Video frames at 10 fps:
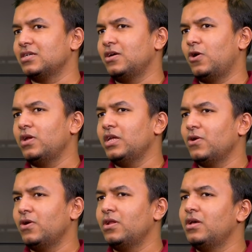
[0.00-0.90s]
All in
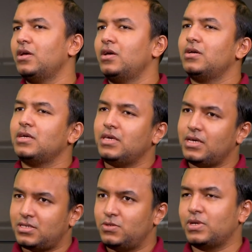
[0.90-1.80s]
all,
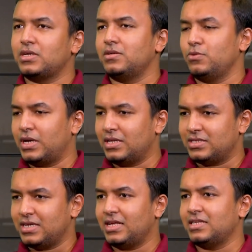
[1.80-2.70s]
yes, you can
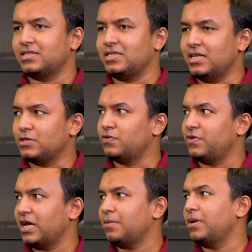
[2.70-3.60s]
say that it's a series to
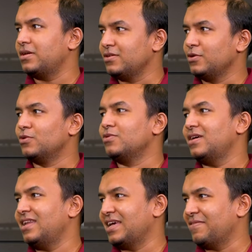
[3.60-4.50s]
forget, but you know,
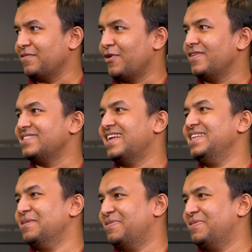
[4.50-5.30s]
like we've always done in the